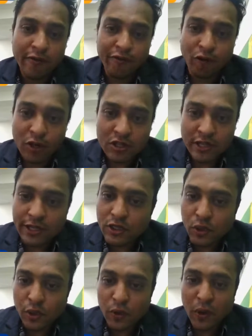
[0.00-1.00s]
false
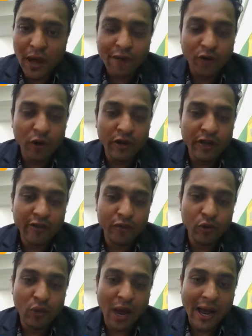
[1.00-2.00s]
things to you i won't
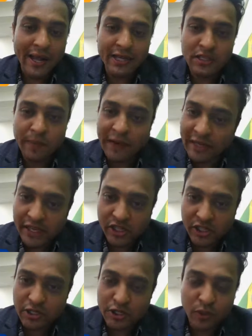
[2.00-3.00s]
give you high
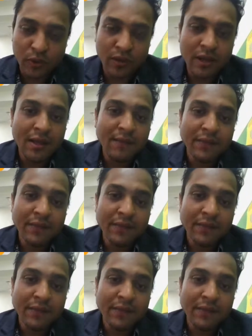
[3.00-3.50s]
expectations you know